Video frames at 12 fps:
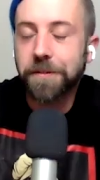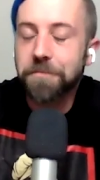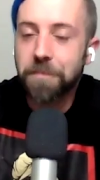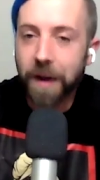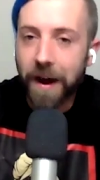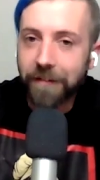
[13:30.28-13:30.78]

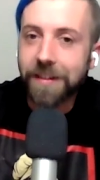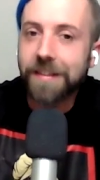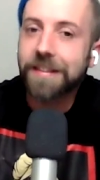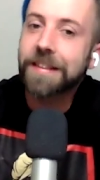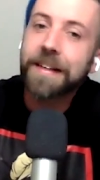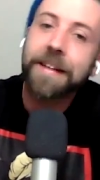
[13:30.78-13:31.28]

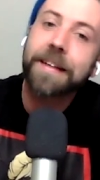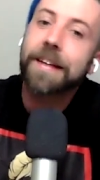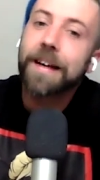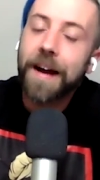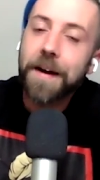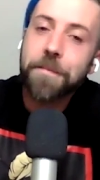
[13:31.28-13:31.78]
marvelous.
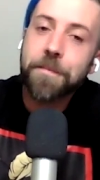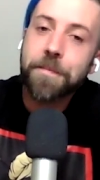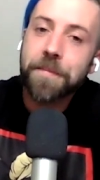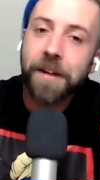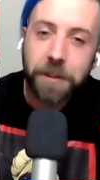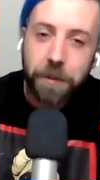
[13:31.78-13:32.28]

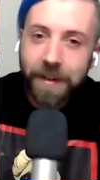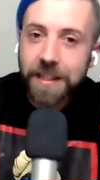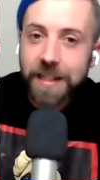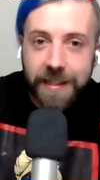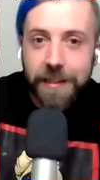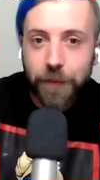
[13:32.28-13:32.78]
Let's go back to
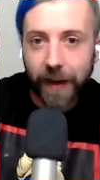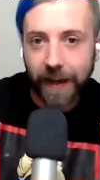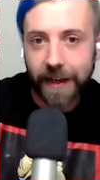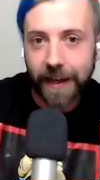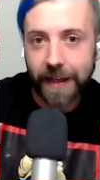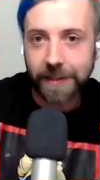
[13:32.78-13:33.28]
this
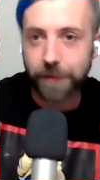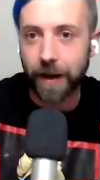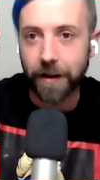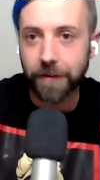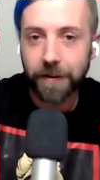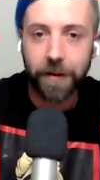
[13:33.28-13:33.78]
week as
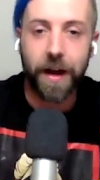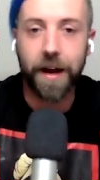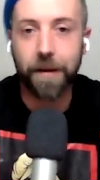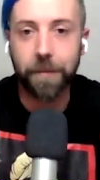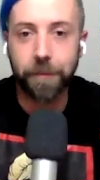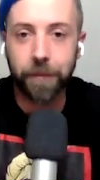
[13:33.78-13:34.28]

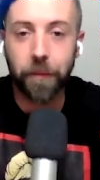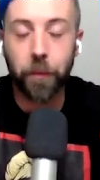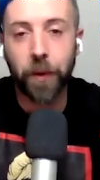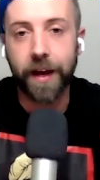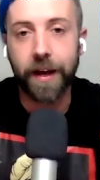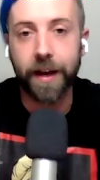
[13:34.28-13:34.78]
well,
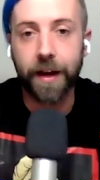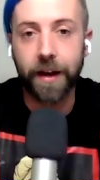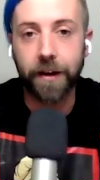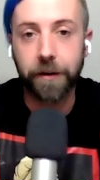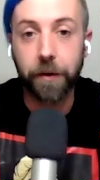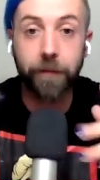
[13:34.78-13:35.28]

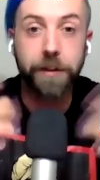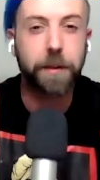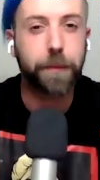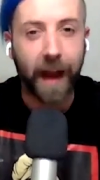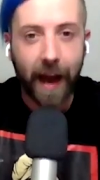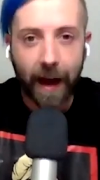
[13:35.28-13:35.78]
where obviously
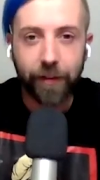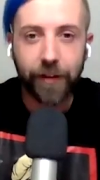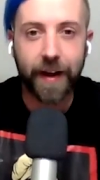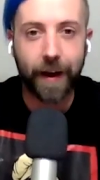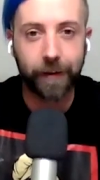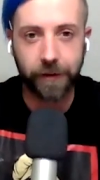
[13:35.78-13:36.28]
we had the
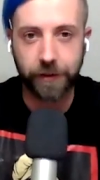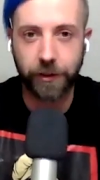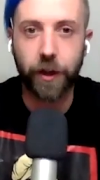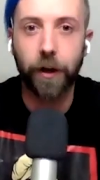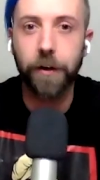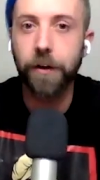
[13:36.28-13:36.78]
talent
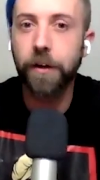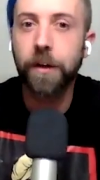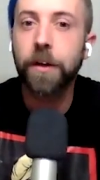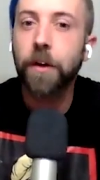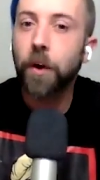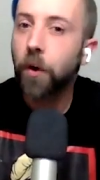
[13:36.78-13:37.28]
show.
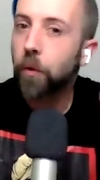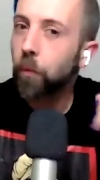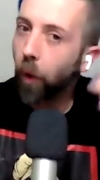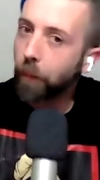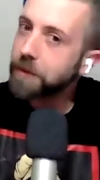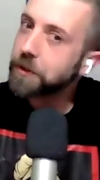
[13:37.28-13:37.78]

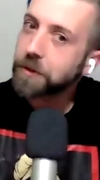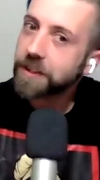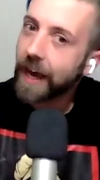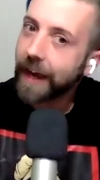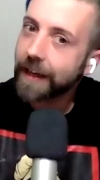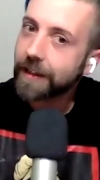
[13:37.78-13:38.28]
What was your
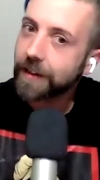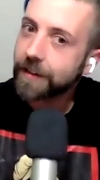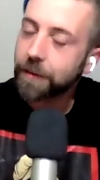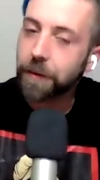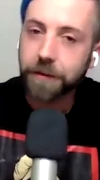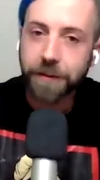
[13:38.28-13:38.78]
take?
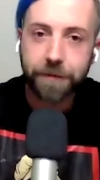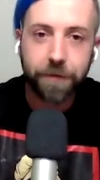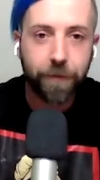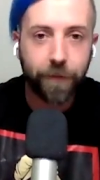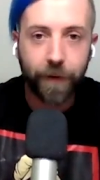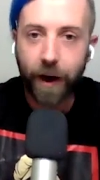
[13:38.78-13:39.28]
There was
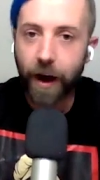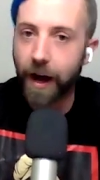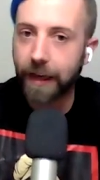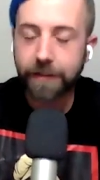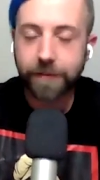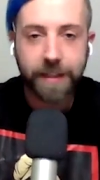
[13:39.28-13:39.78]

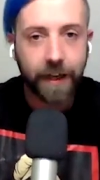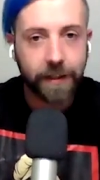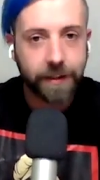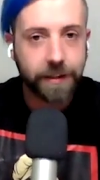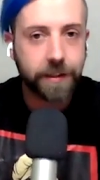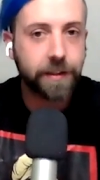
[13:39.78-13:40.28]
5
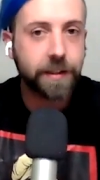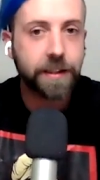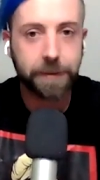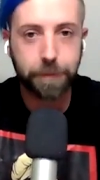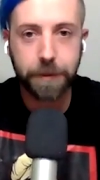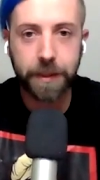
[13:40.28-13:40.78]
talents on
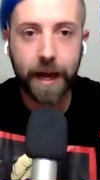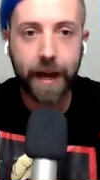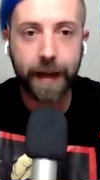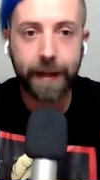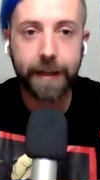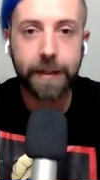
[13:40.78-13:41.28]

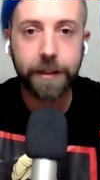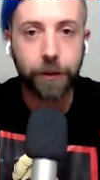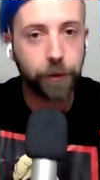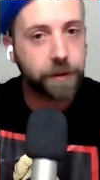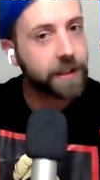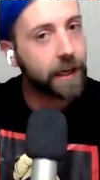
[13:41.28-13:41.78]
display.
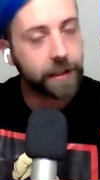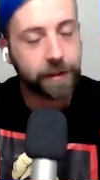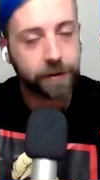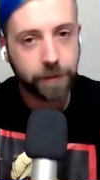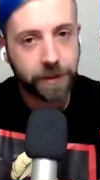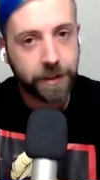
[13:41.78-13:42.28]
Your
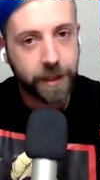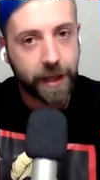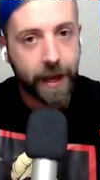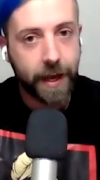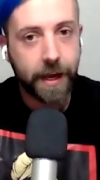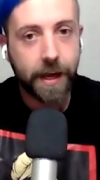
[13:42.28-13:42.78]
talent was
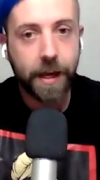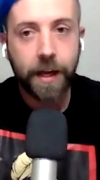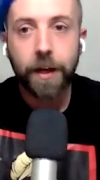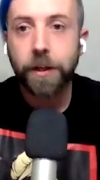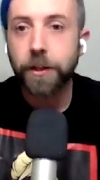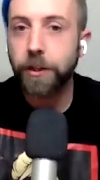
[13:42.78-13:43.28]
there.
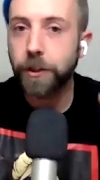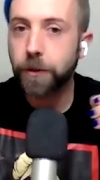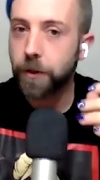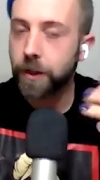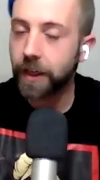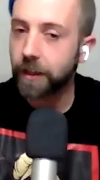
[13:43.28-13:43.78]
Do
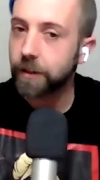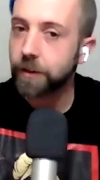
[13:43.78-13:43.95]
you think